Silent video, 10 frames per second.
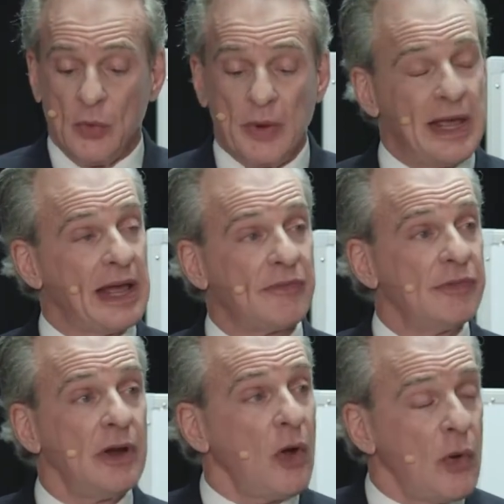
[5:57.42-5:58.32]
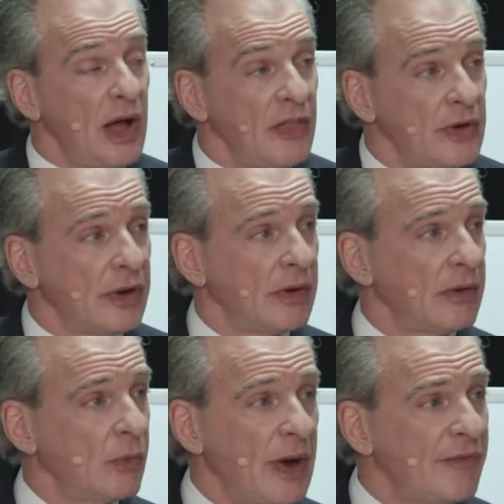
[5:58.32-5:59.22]
We have no other
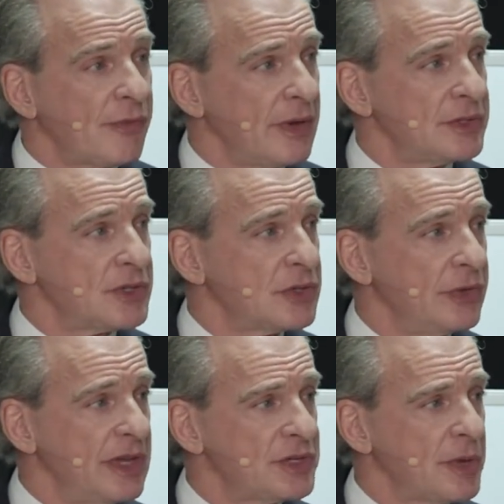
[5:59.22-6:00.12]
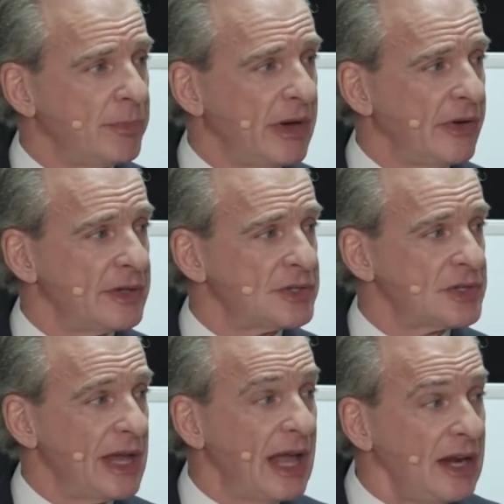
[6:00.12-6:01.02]
reference to this
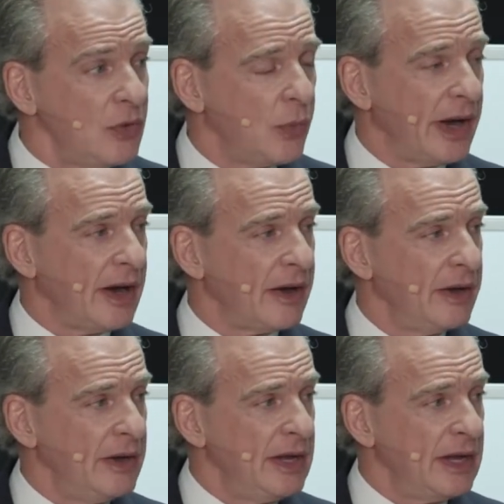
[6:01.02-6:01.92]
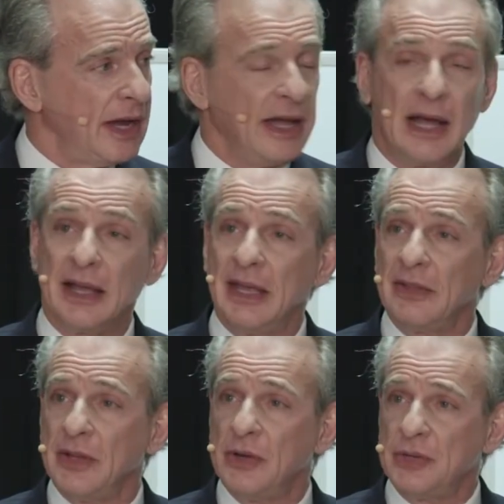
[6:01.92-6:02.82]
appearance anywhere uh,
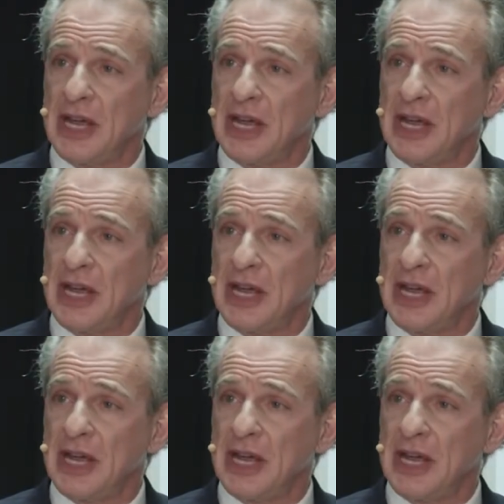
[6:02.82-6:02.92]
in the New